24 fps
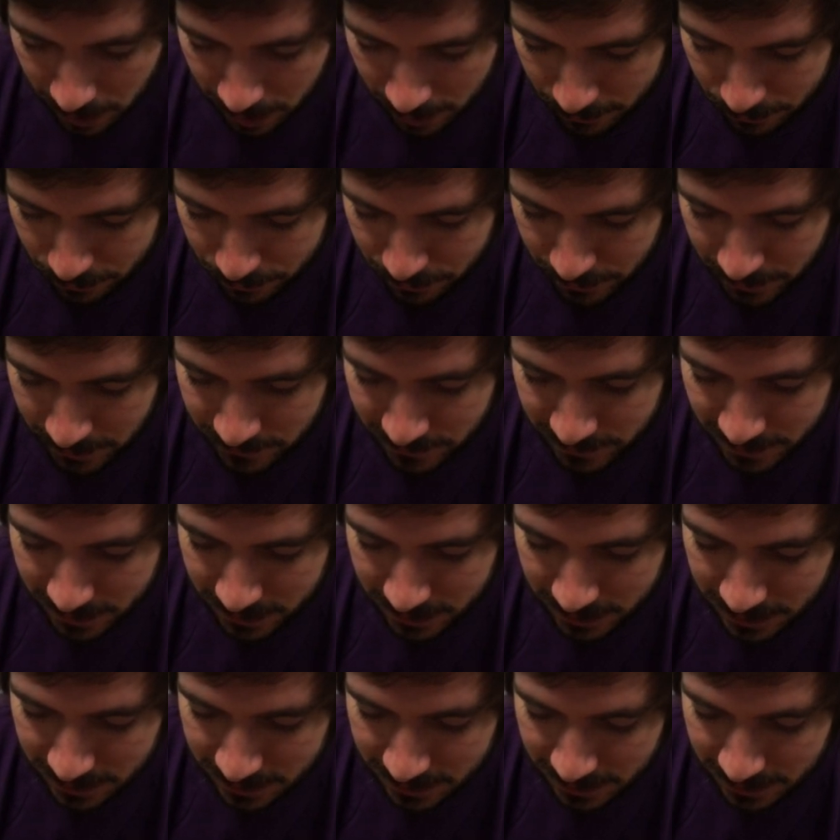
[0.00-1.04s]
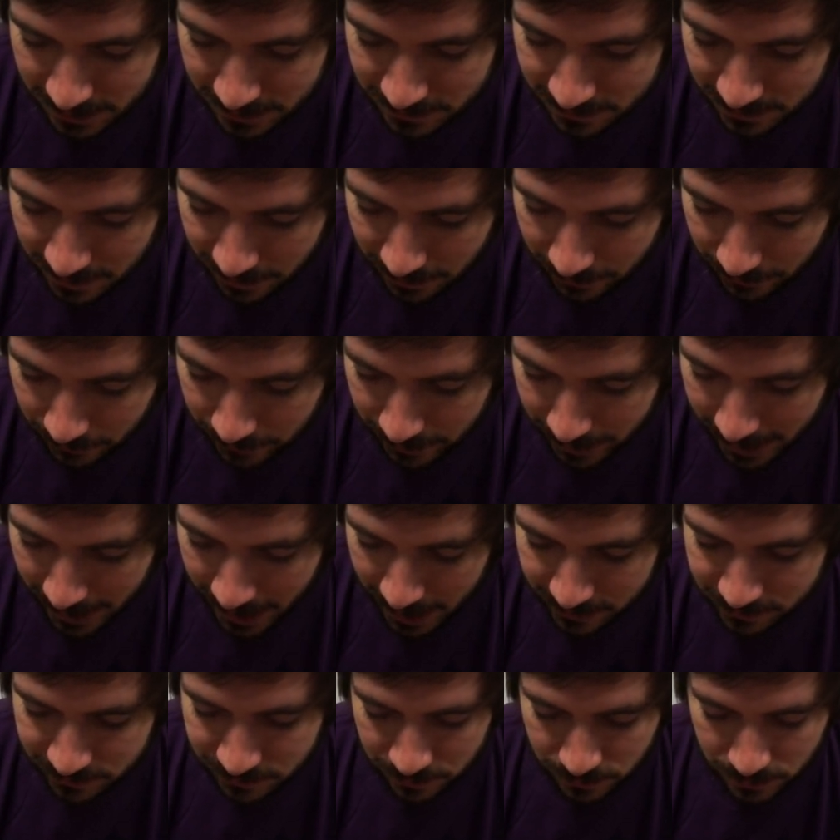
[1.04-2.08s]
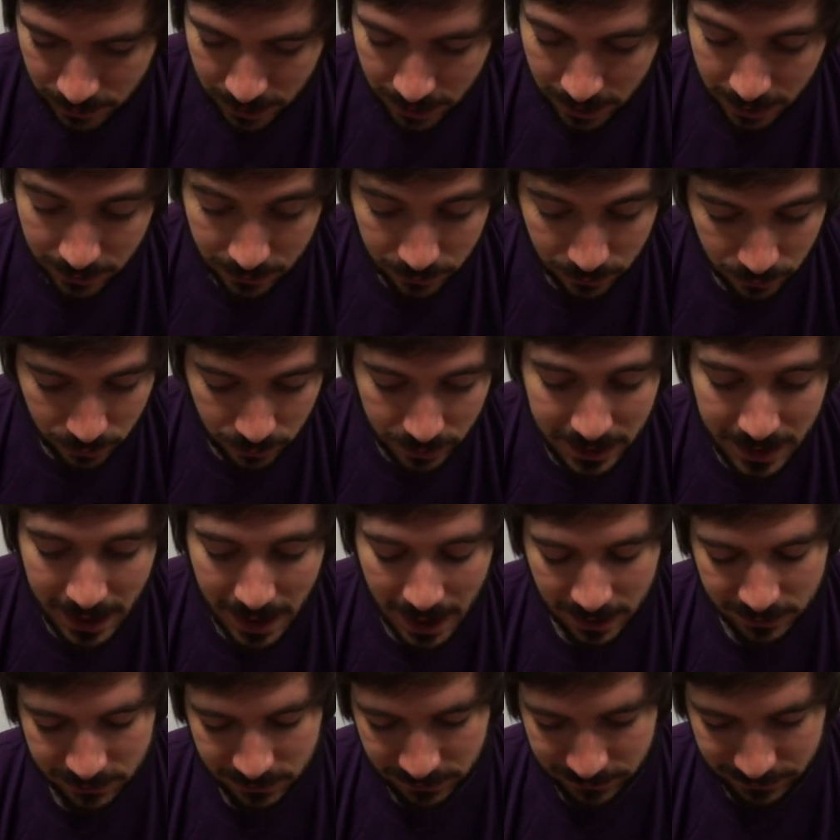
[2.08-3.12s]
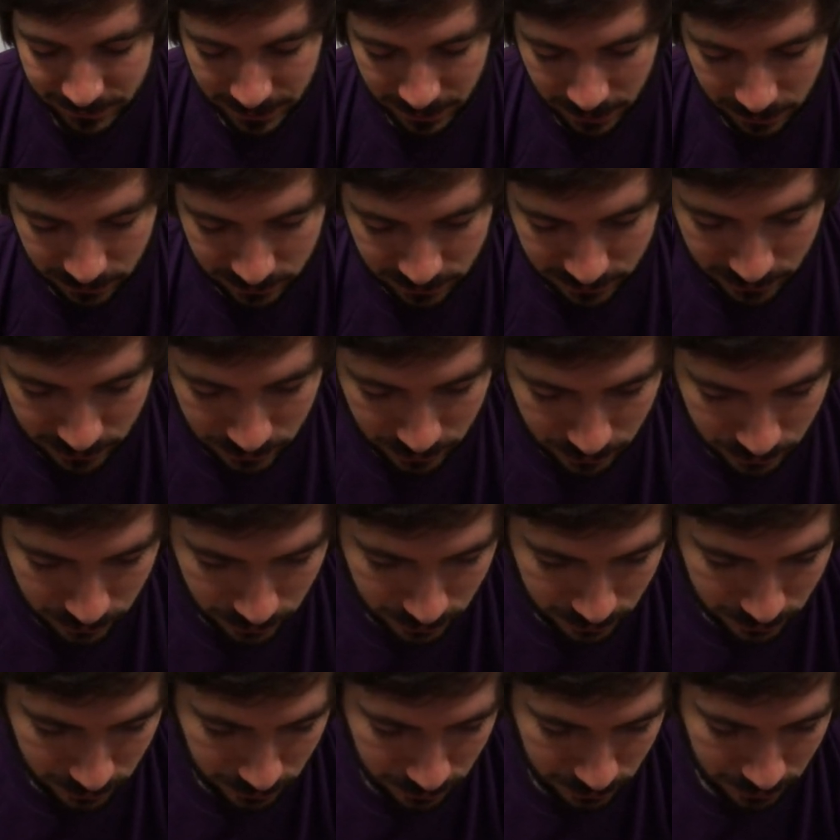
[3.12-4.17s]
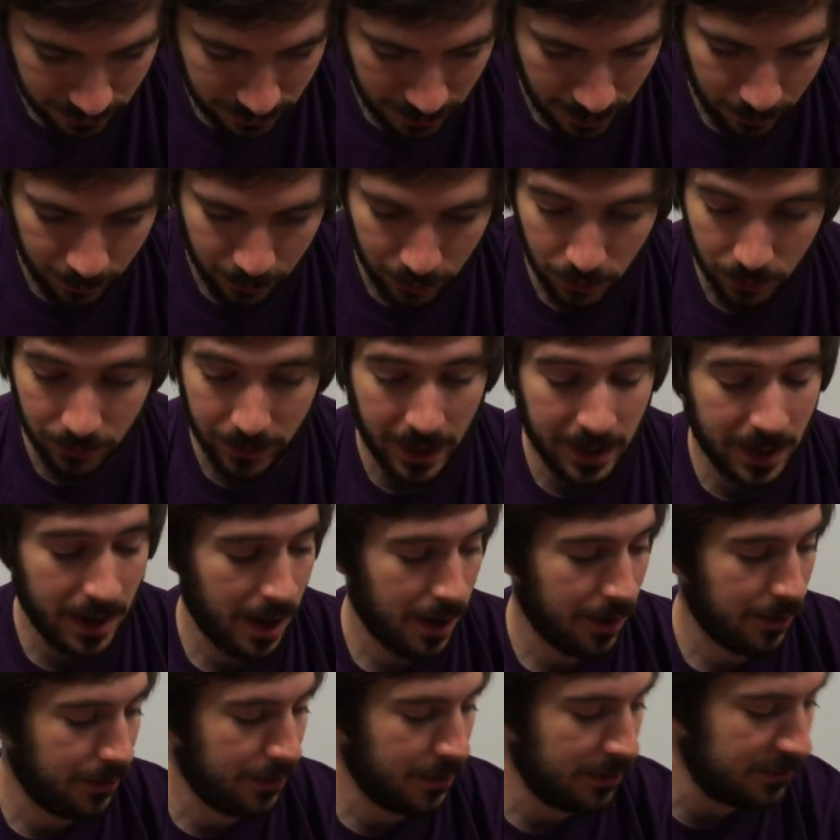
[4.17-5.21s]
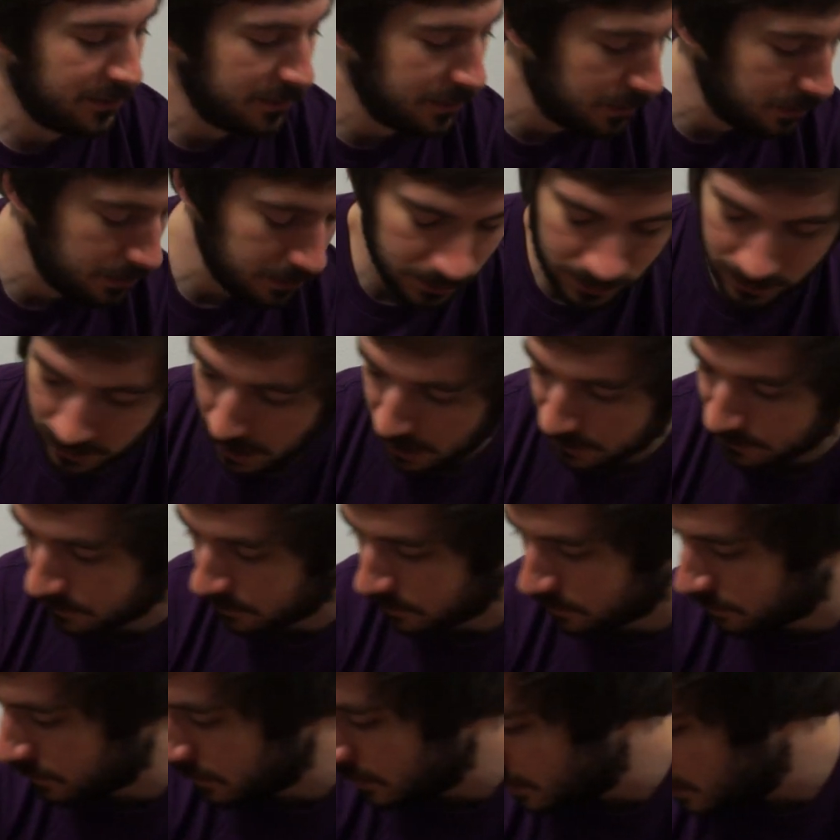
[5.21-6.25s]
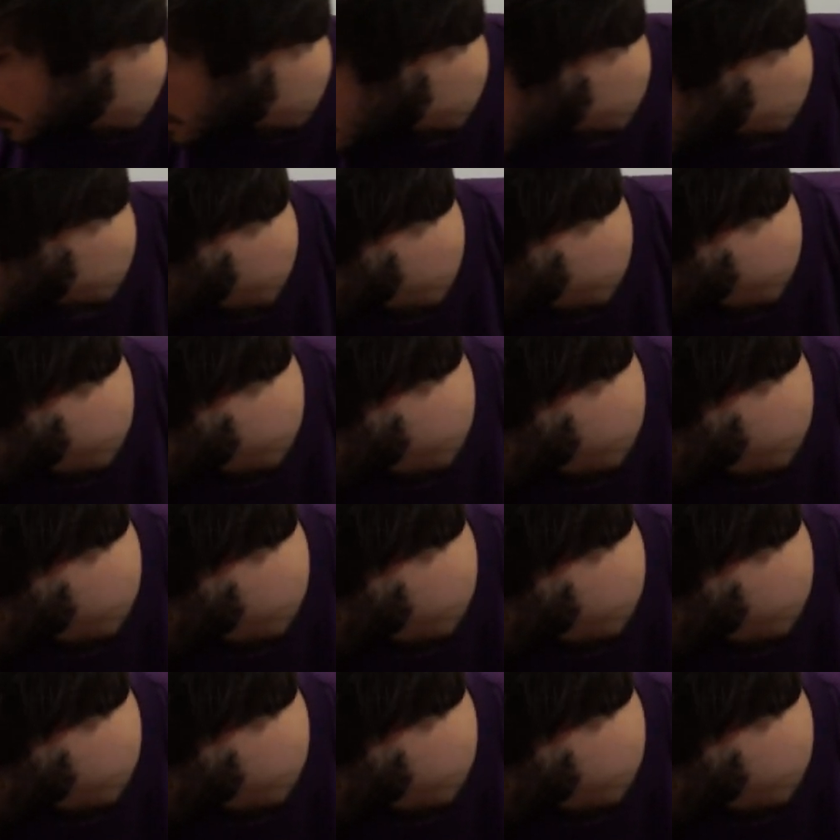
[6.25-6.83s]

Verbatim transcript: authentically detailed action, uh, reaction figures. Cool, cool. I'll pull that out of there too. Lots of Lots